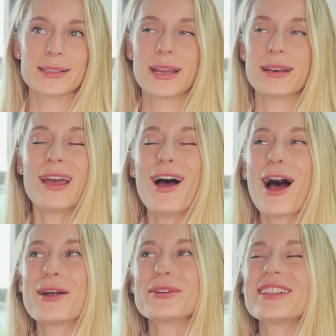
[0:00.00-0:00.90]
And
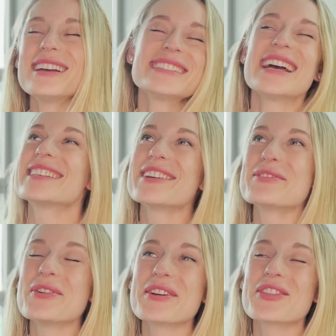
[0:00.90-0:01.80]
I realized as I'm
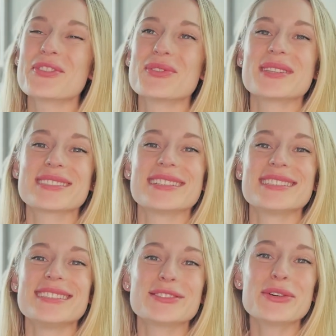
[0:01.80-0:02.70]
going through this
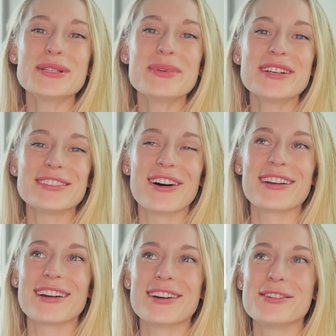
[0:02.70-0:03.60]
list, it's going to be a lot
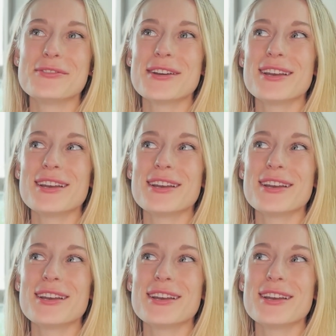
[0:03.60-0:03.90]
of